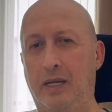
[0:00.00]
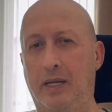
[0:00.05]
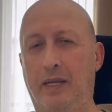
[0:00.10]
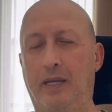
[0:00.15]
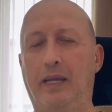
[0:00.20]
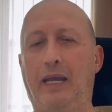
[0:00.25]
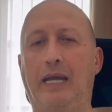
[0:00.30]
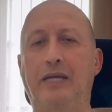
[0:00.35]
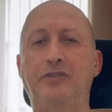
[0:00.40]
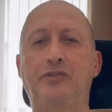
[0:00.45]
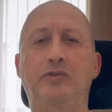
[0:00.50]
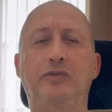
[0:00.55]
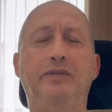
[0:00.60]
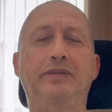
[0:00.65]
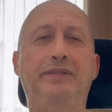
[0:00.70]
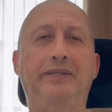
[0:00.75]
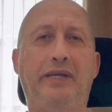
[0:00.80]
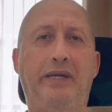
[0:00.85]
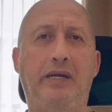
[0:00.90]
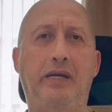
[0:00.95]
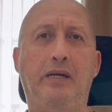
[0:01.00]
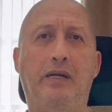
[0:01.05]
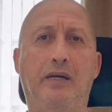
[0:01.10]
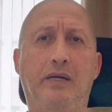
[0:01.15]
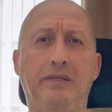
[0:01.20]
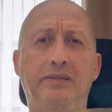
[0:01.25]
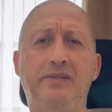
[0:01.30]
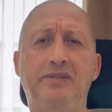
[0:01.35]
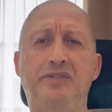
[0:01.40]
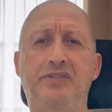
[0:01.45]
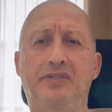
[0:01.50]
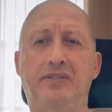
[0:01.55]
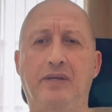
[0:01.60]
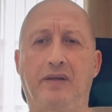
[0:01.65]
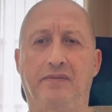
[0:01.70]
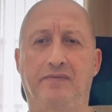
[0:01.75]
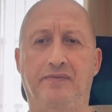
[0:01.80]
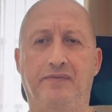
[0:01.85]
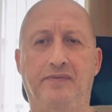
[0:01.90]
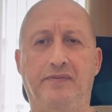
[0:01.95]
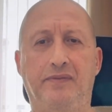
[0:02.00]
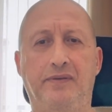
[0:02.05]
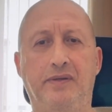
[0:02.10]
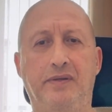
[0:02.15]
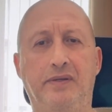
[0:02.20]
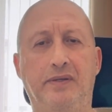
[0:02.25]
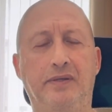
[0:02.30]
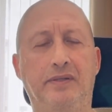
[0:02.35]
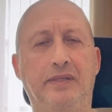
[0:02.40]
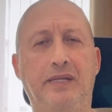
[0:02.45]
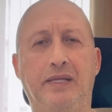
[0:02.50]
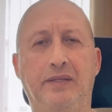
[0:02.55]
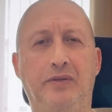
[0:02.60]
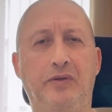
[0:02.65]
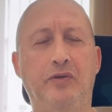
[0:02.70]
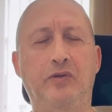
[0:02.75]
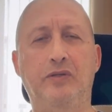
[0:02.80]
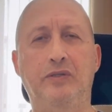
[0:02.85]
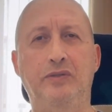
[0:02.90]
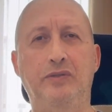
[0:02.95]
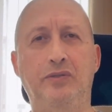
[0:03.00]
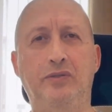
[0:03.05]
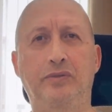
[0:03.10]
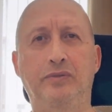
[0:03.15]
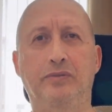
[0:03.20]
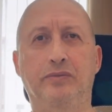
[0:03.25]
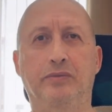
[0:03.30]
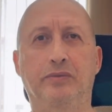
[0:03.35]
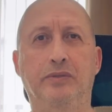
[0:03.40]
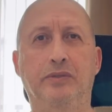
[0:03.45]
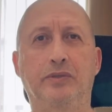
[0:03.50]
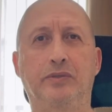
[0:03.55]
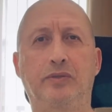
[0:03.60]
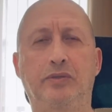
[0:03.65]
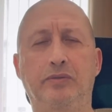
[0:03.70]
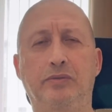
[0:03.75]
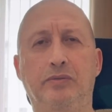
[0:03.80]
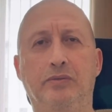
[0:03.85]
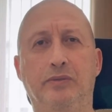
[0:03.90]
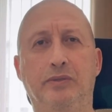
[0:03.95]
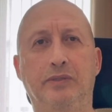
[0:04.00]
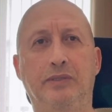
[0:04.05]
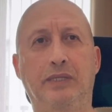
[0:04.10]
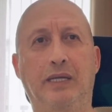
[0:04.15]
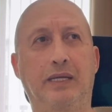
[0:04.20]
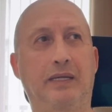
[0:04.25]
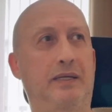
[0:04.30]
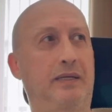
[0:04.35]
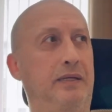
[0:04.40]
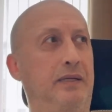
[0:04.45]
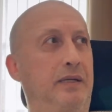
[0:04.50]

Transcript: actually, there are other stuff that you can do too, like